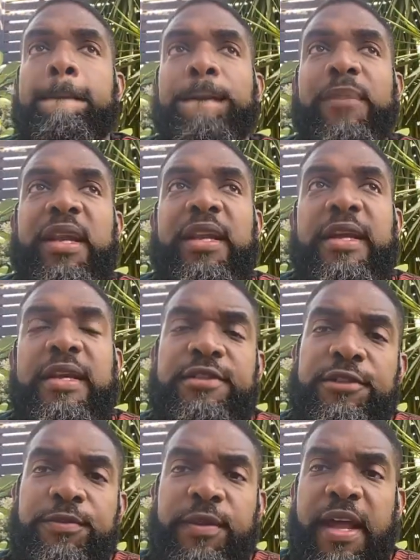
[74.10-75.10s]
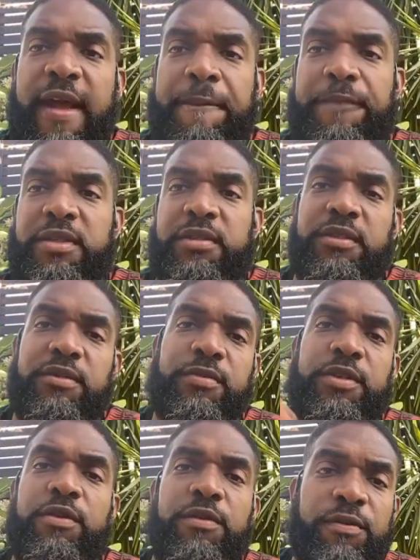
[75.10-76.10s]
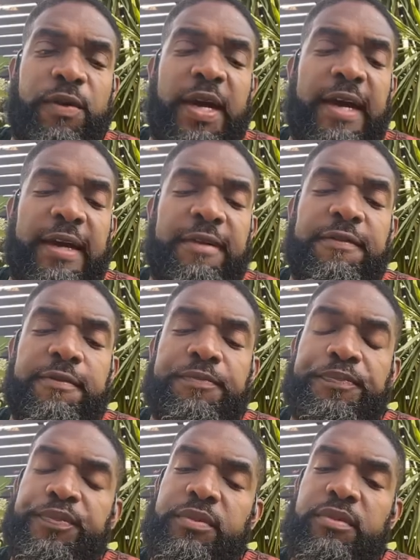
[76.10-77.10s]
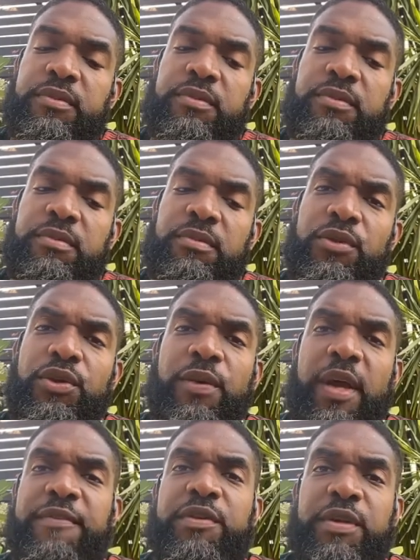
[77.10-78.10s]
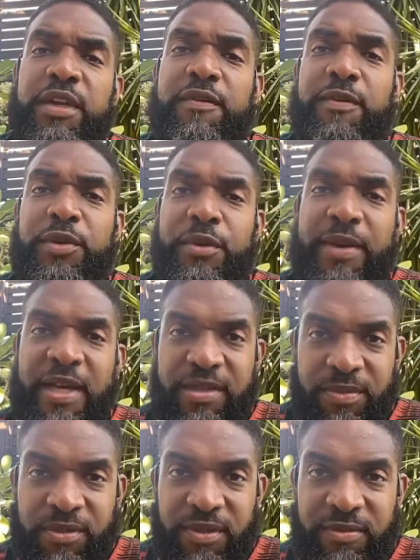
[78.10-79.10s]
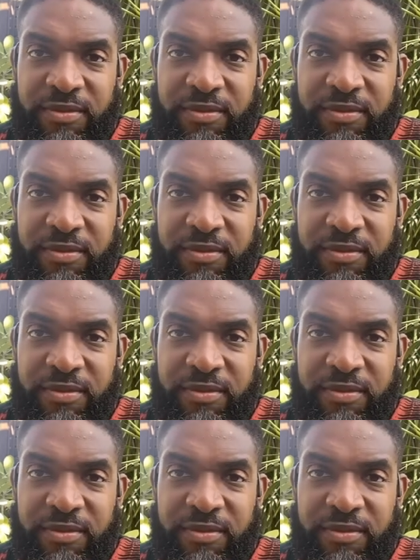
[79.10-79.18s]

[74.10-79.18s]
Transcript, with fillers: But in essence, what happens is when you arrive, you have to give up your passport.